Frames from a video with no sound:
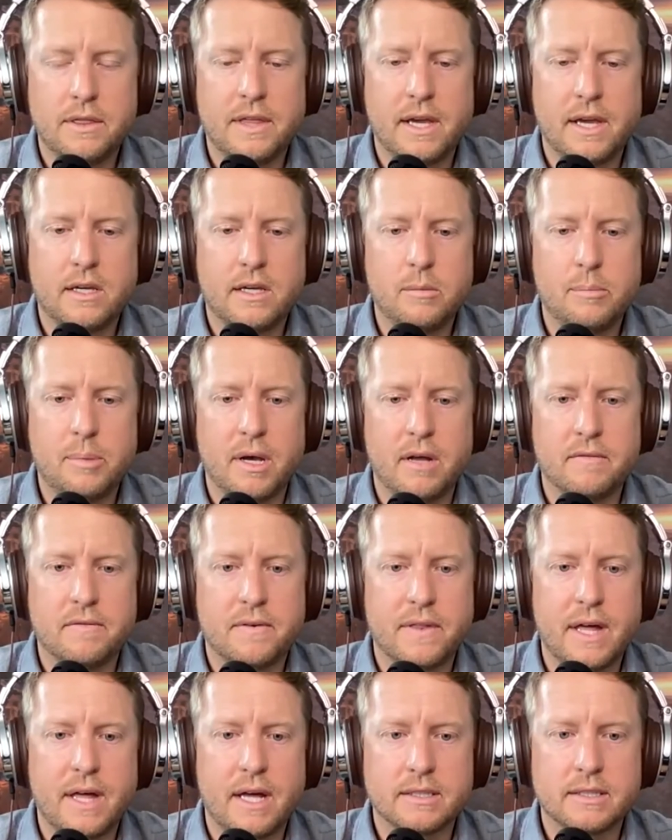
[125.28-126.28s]
Thank you, Ben,
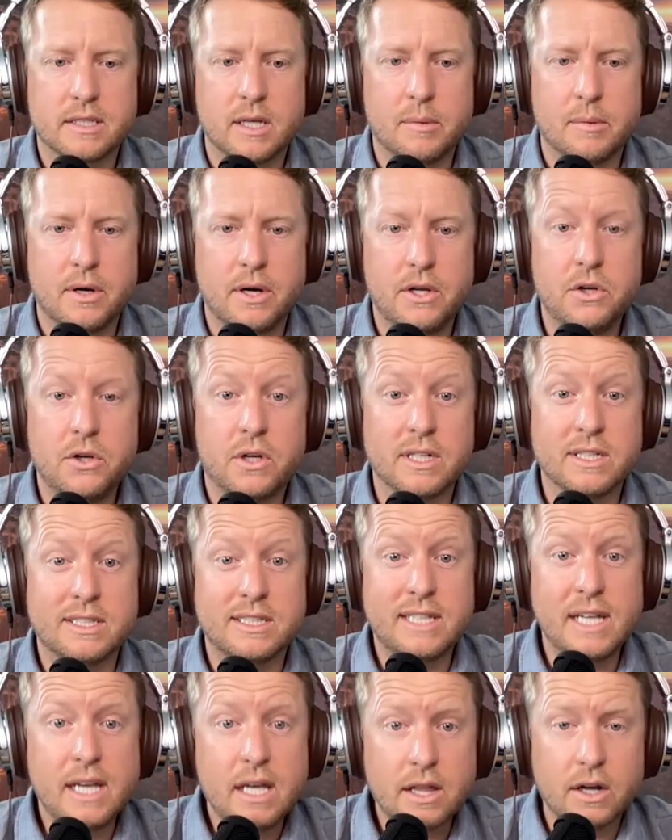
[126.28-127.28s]
for that summary. You can
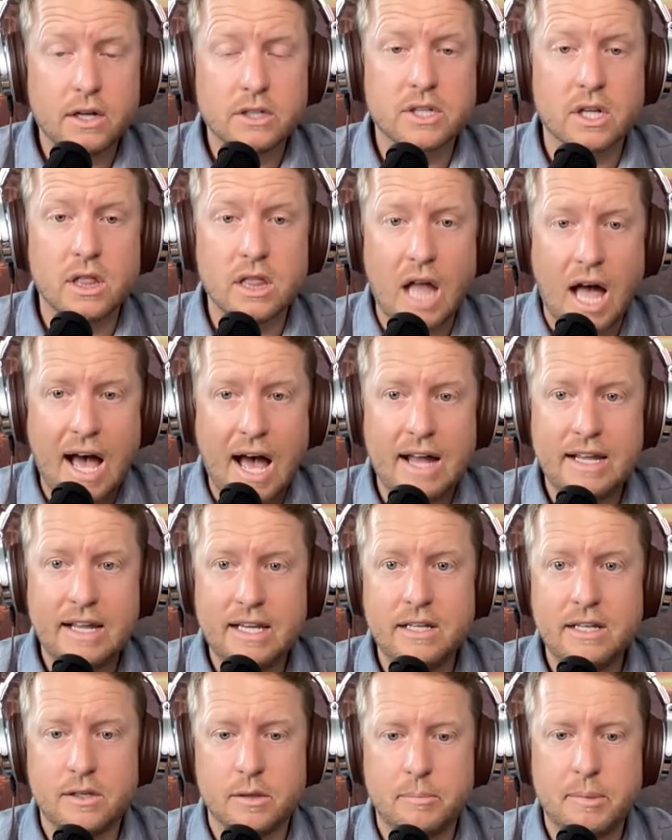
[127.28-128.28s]
see there's a lot
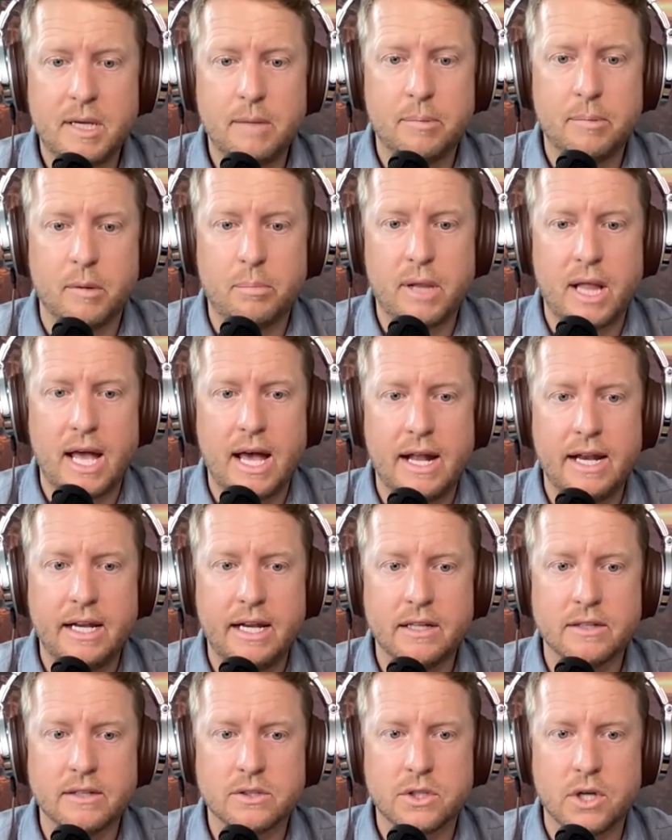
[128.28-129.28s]
into people
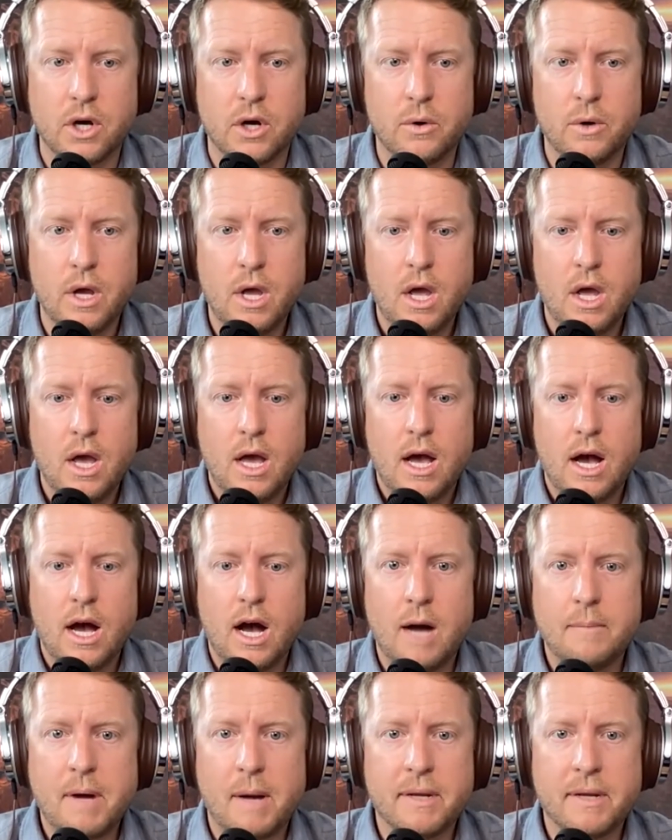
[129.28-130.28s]
planning. And so
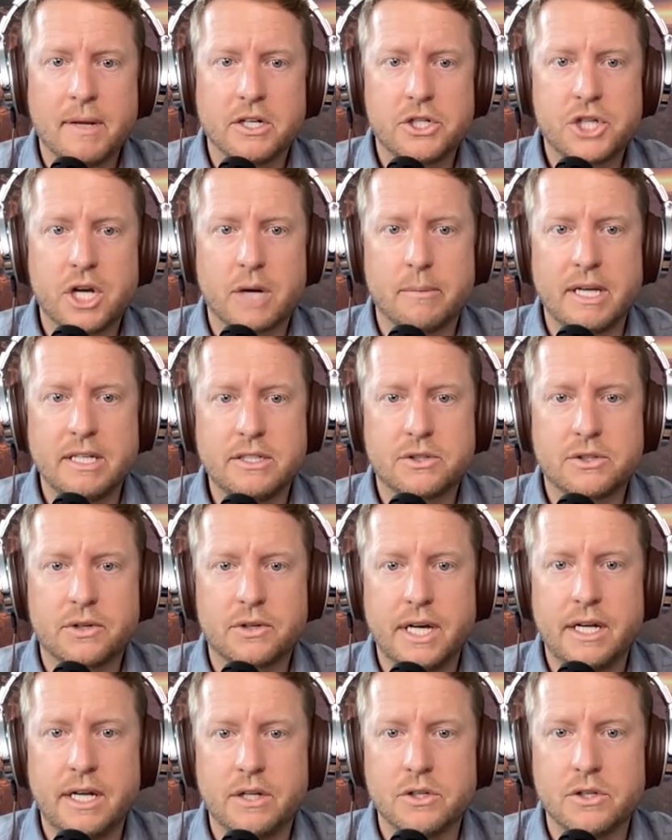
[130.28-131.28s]
I'm going to share my
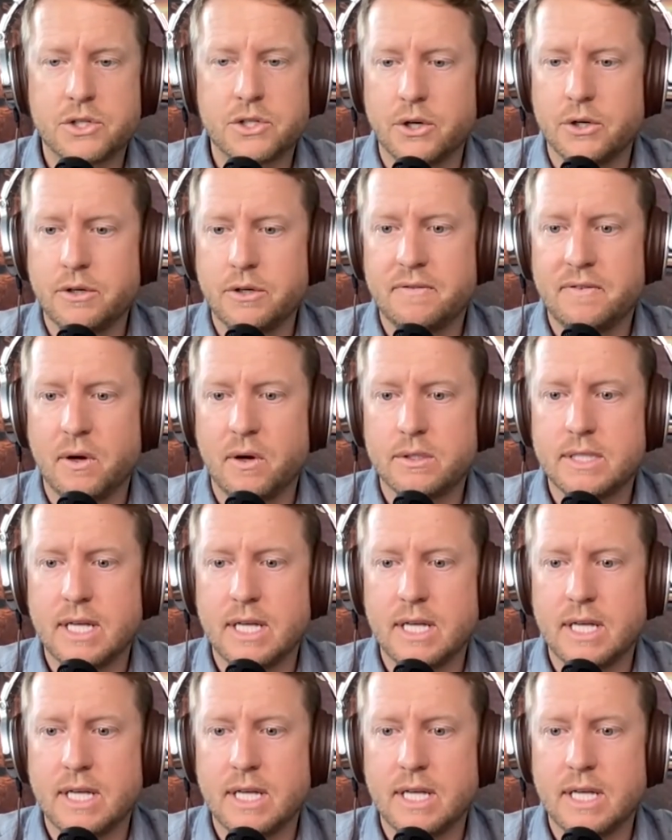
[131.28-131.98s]
screen and show you folks